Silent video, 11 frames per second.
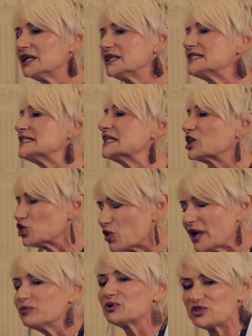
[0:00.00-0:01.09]
this
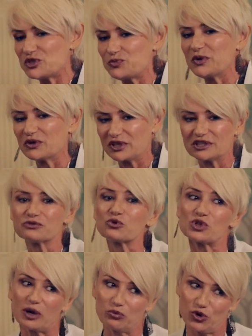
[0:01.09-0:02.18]
incredible spirit of
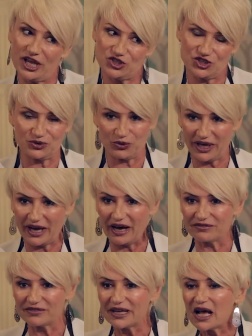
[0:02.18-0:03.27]
collaboration we have.